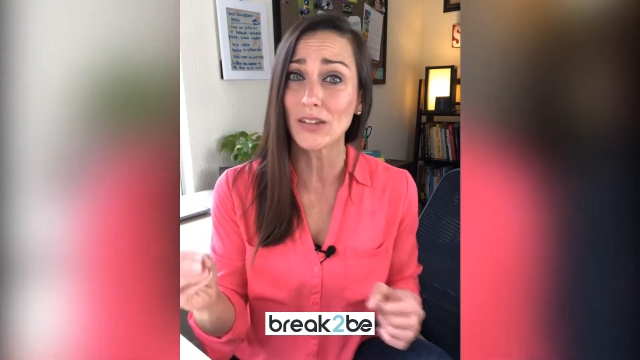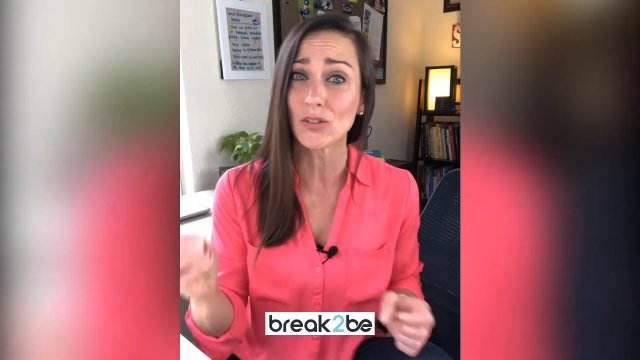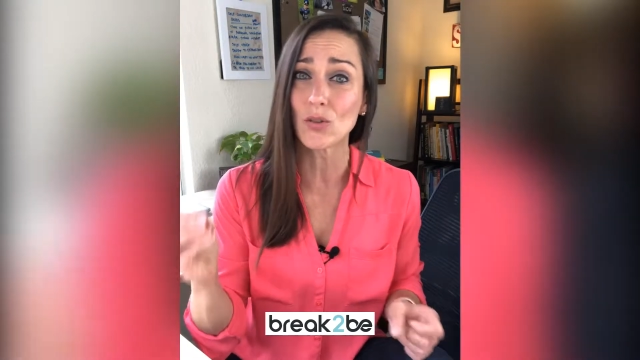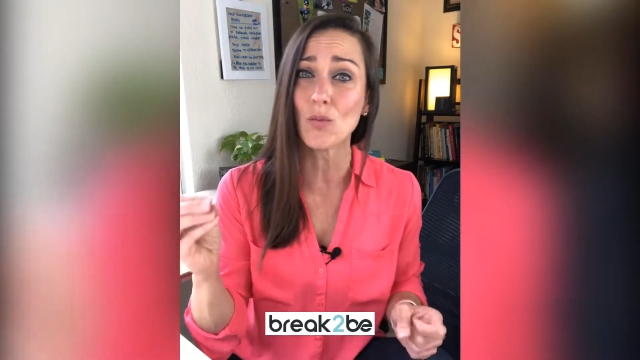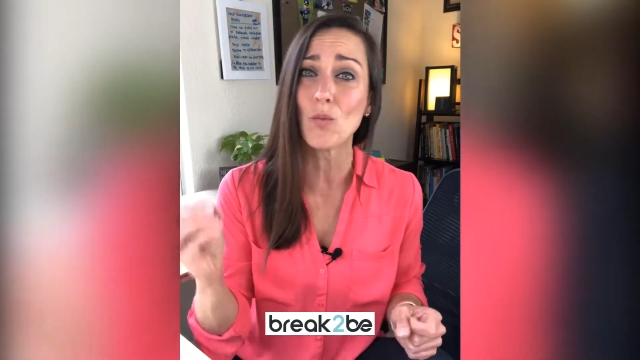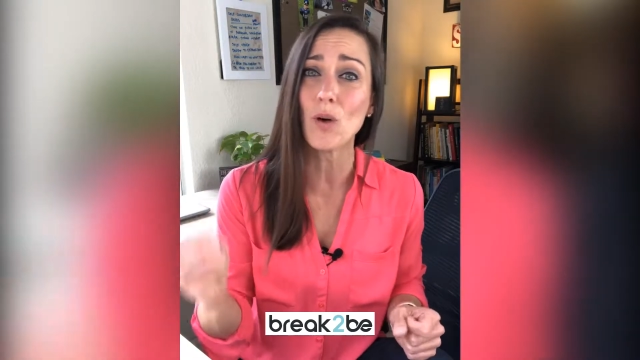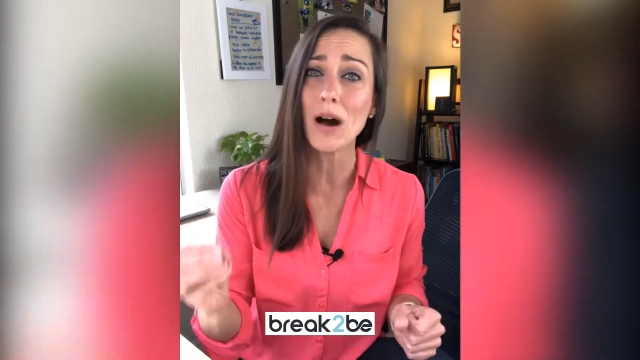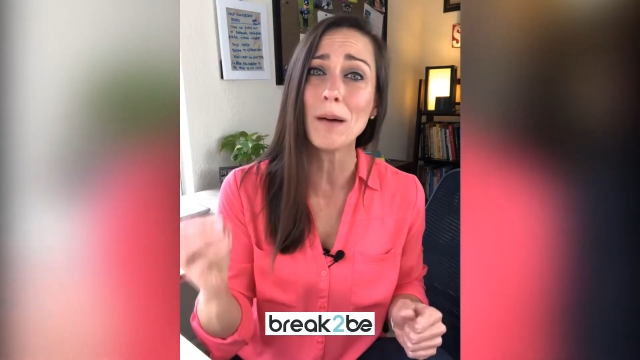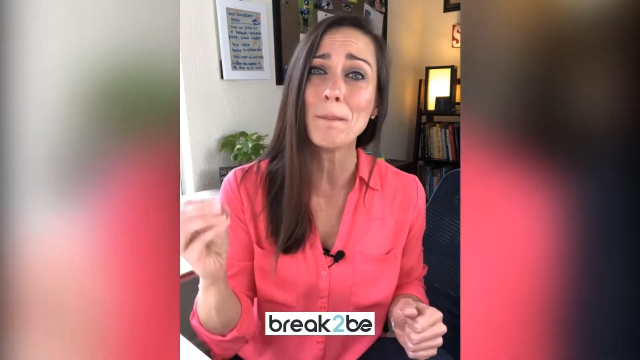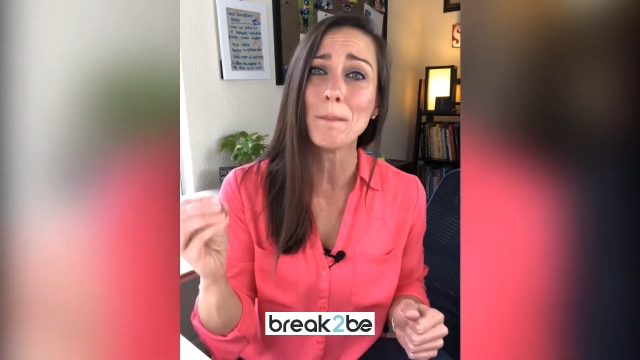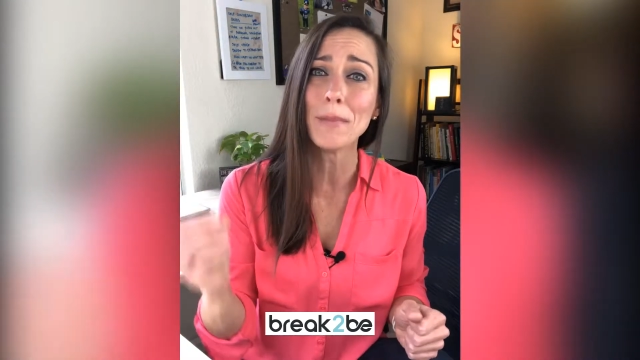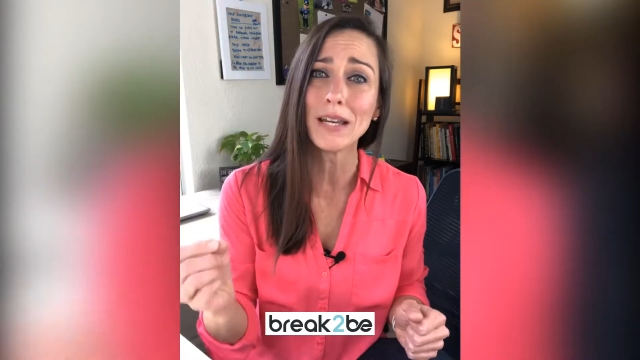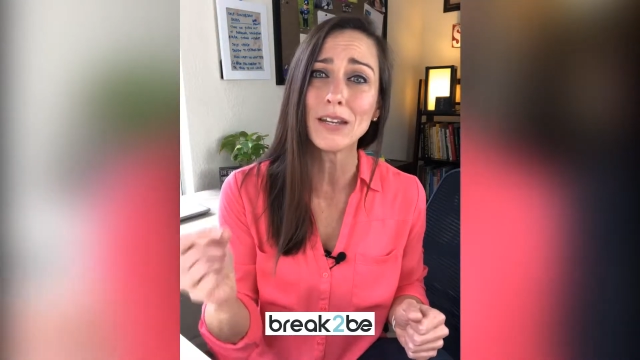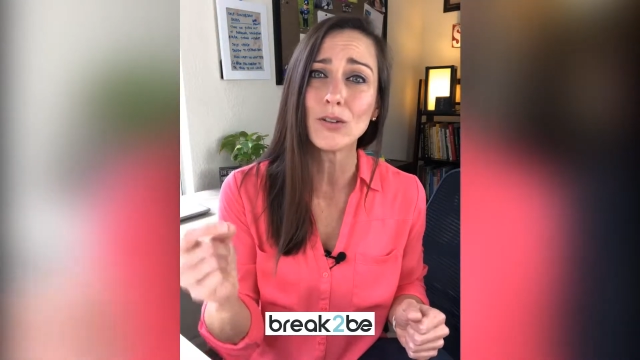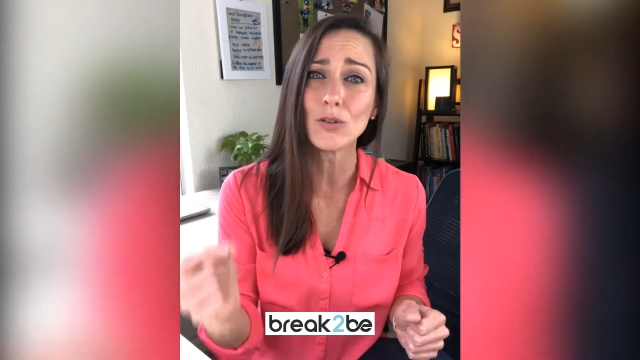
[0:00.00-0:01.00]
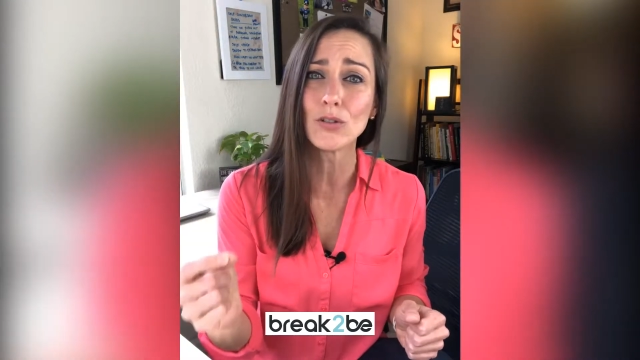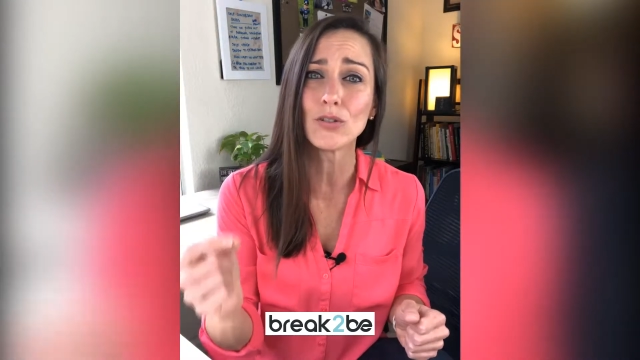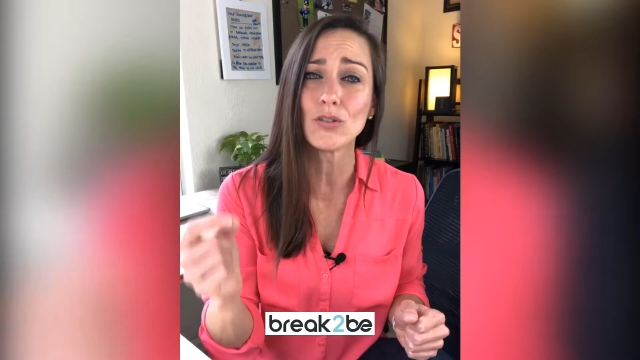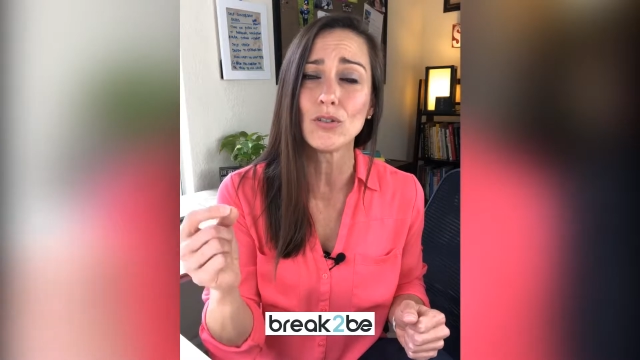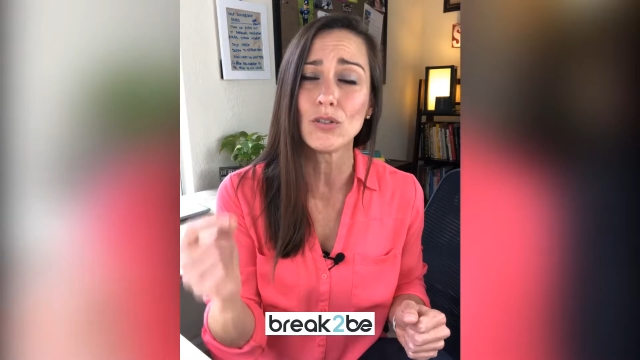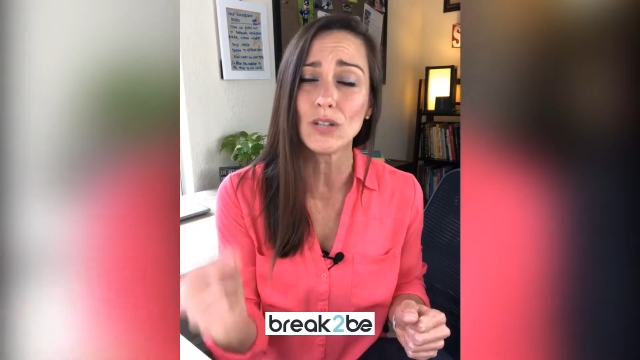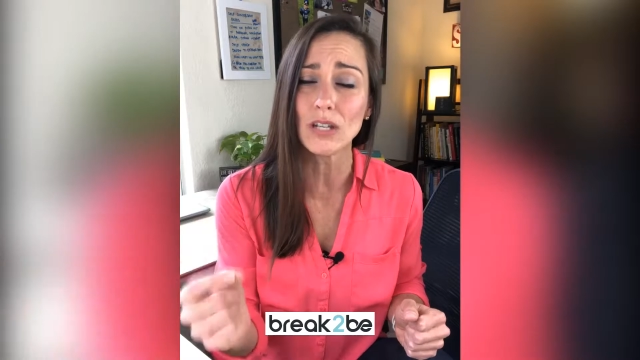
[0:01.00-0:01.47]
So what money goals
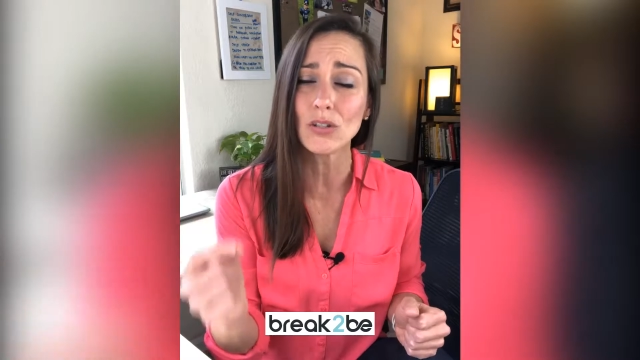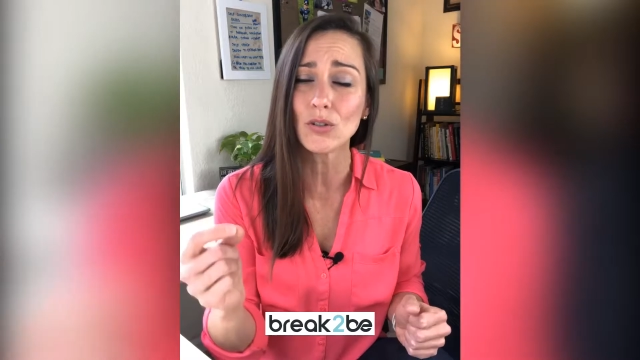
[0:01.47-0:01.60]
do you need